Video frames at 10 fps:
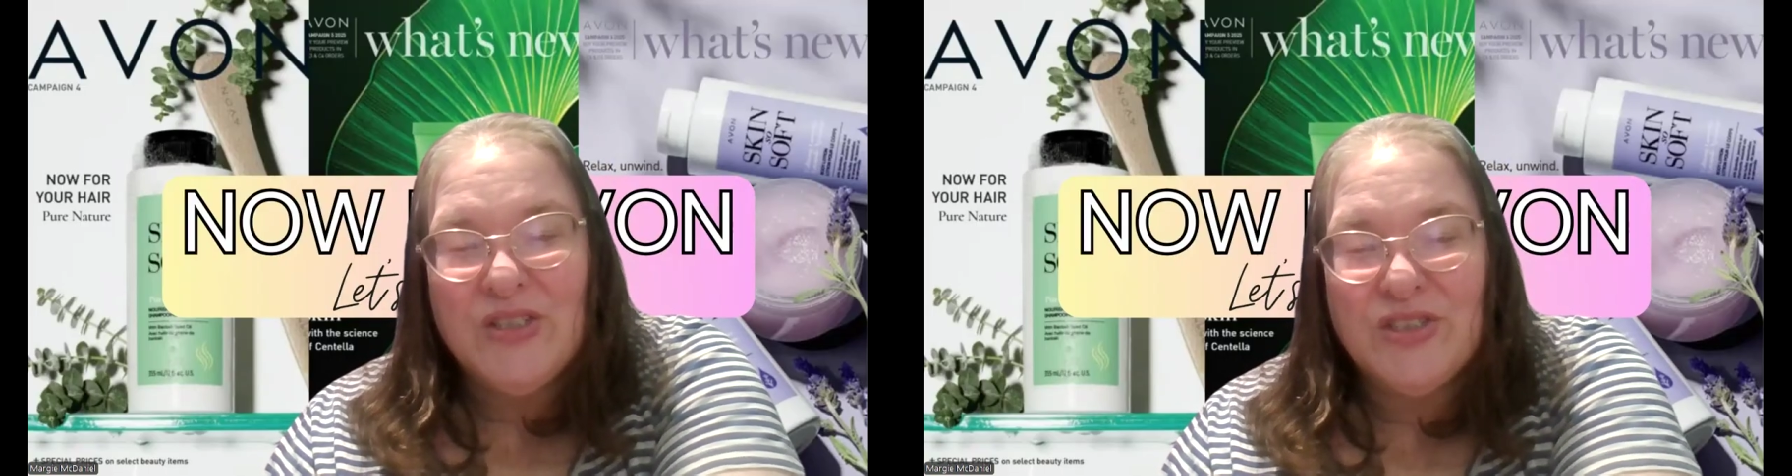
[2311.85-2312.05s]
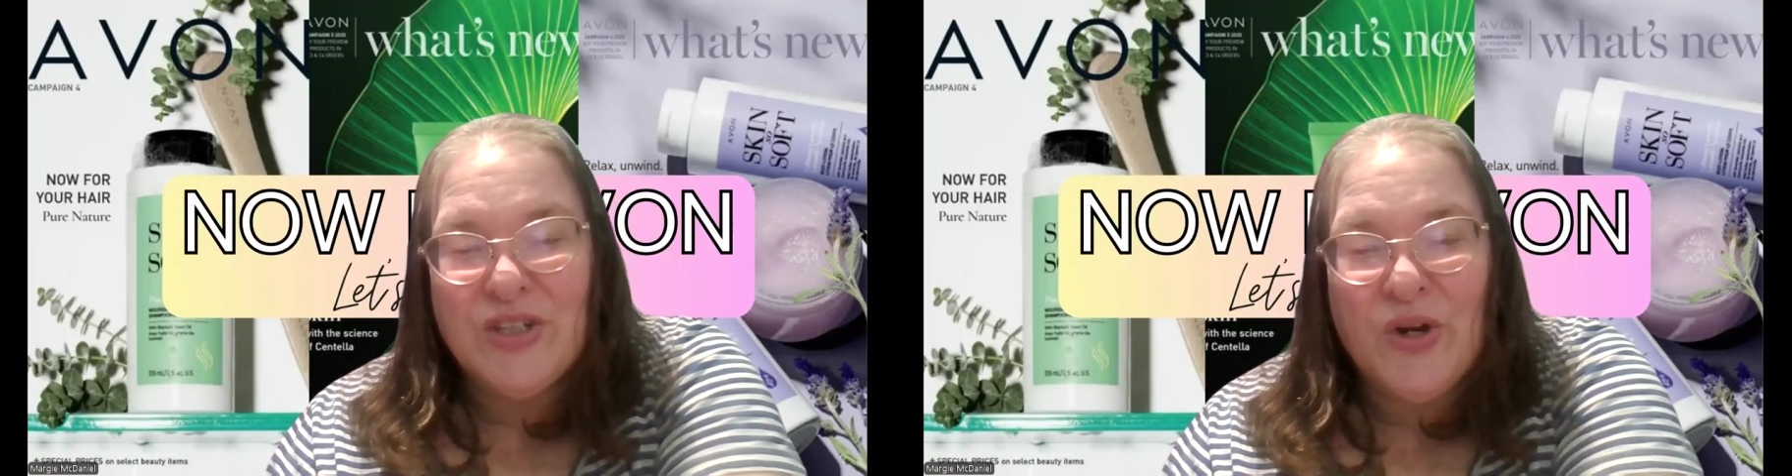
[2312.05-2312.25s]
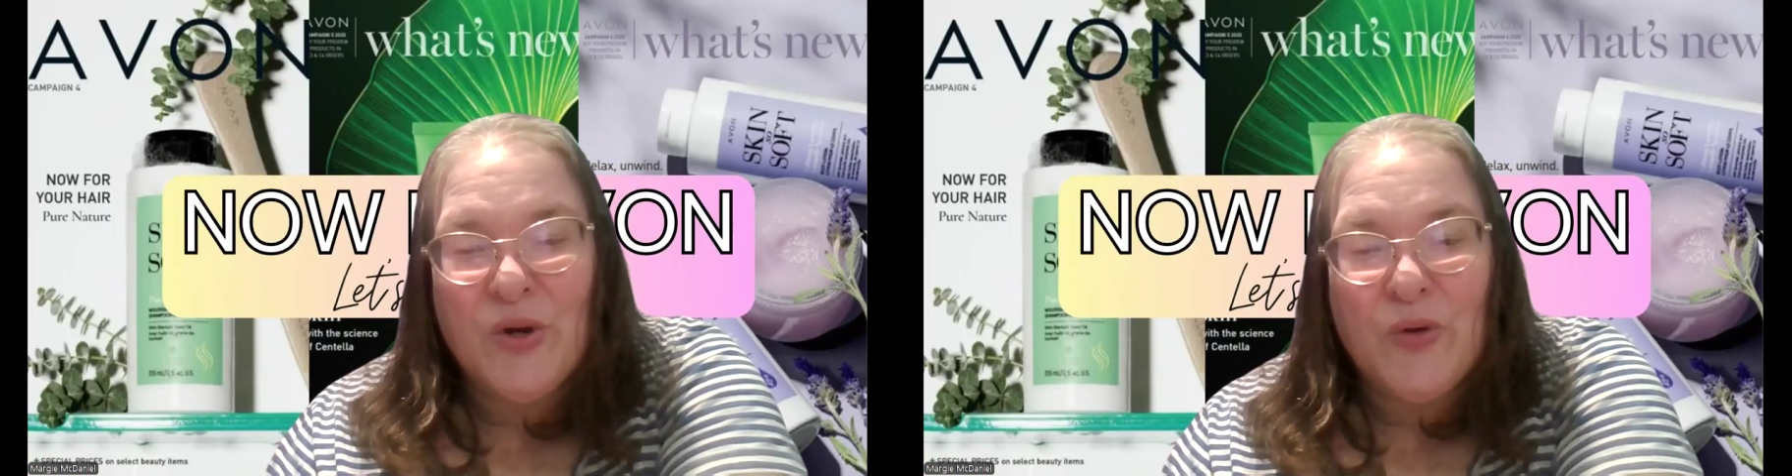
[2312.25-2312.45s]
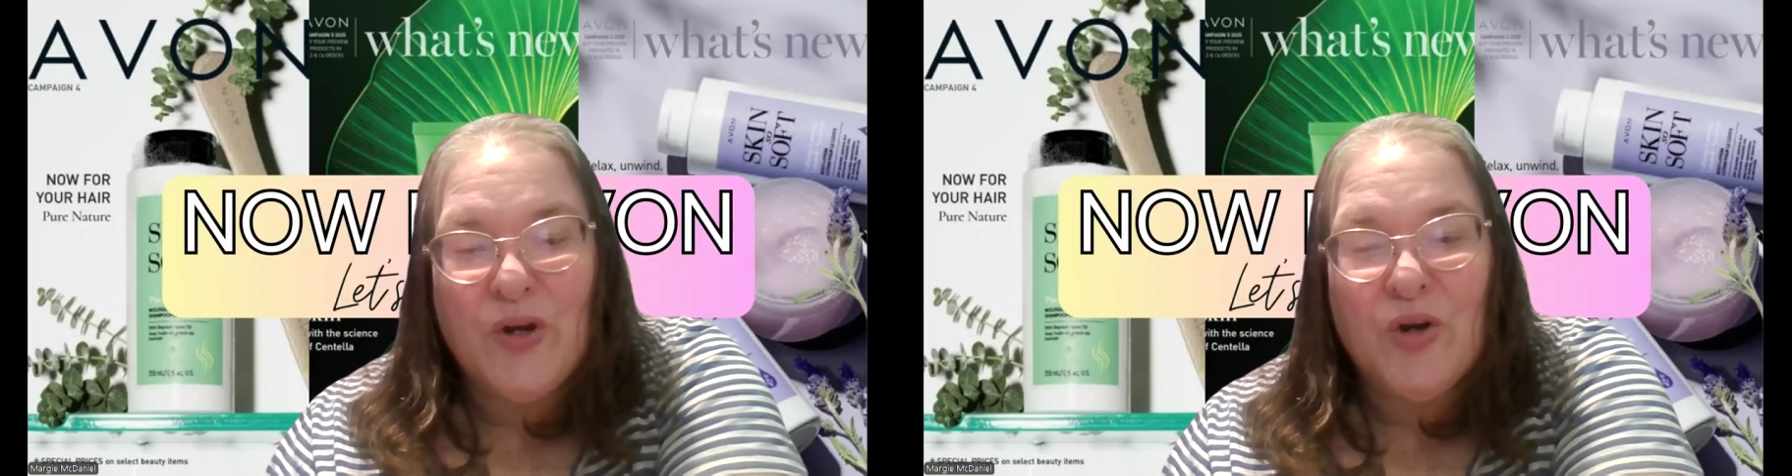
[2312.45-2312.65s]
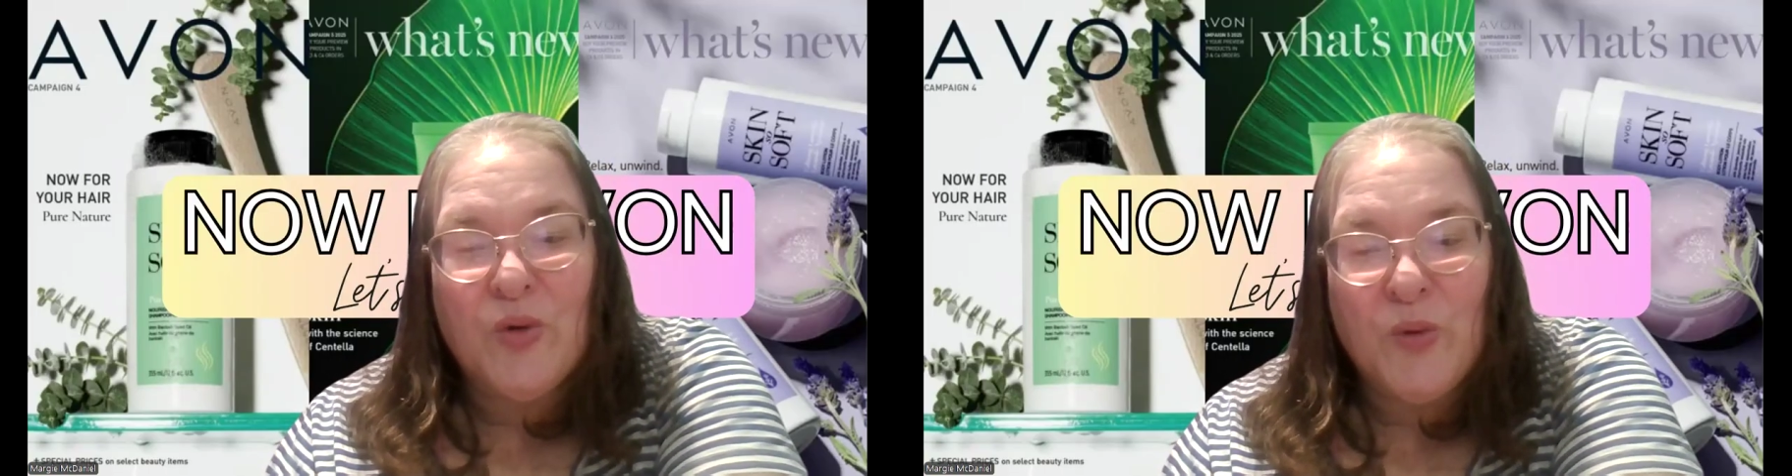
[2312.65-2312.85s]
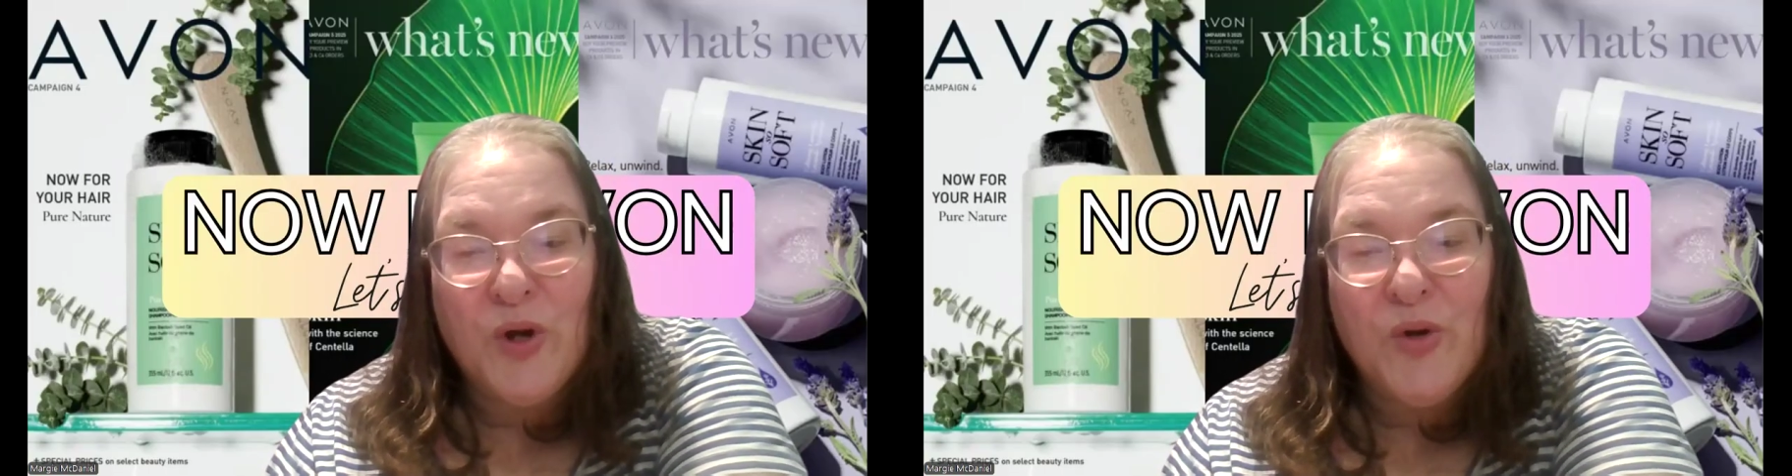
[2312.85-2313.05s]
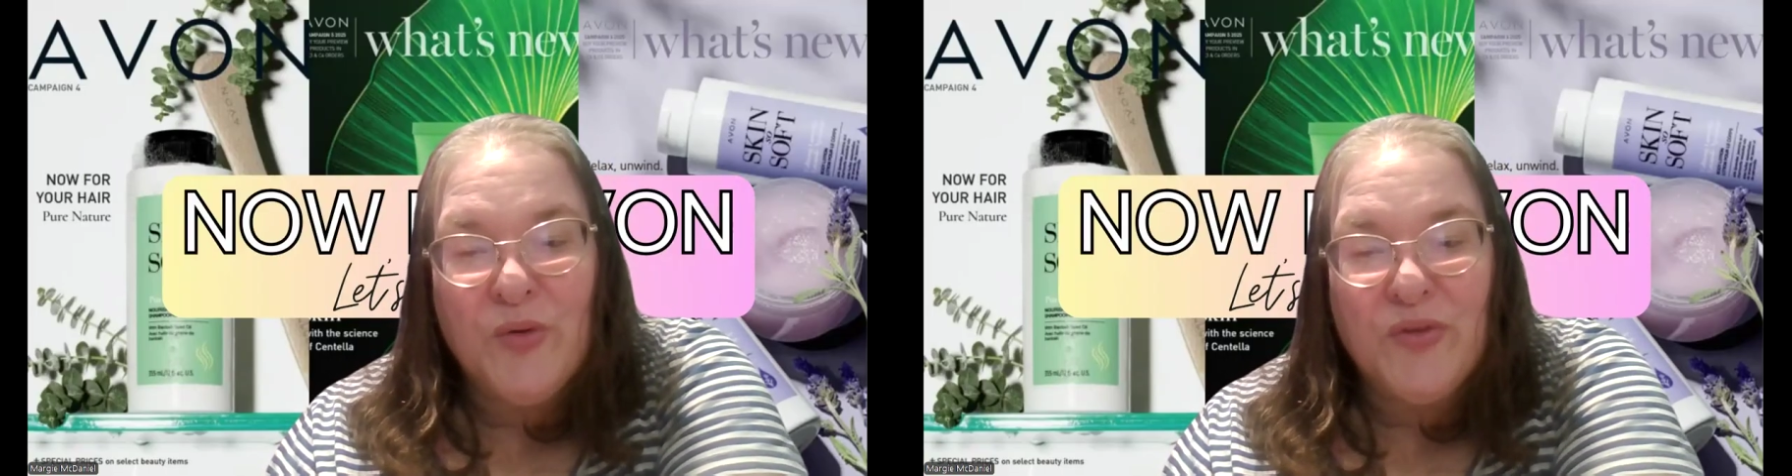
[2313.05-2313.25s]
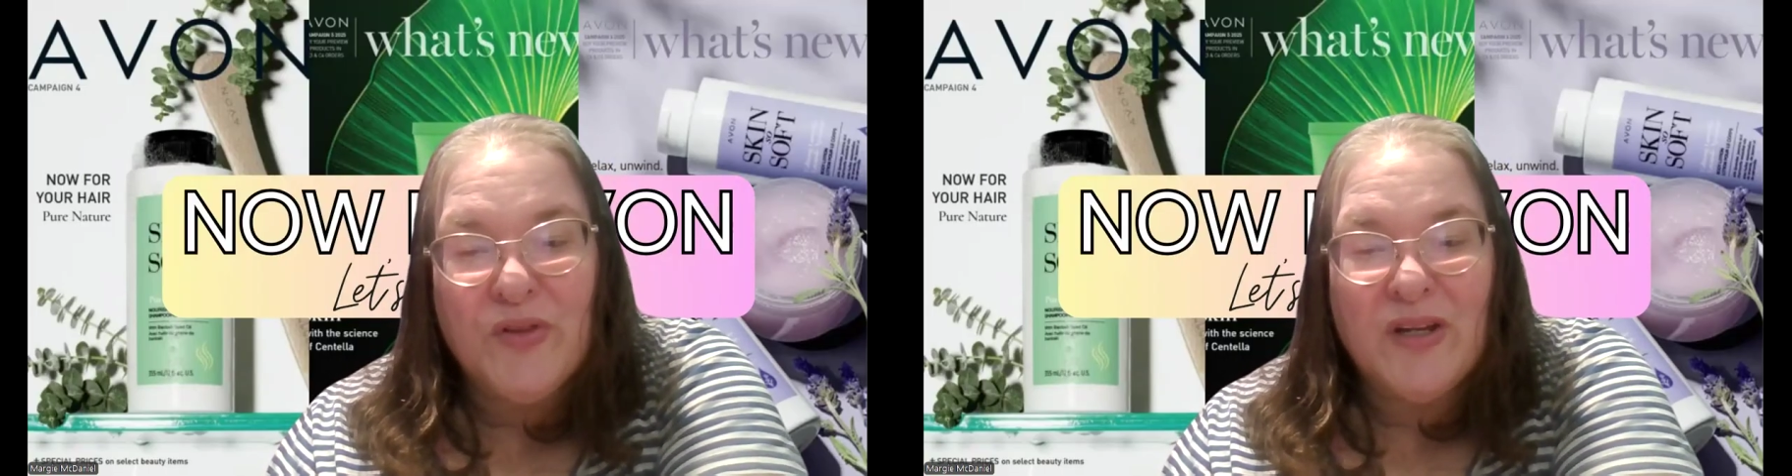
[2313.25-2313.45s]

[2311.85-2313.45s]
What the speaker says: So growth,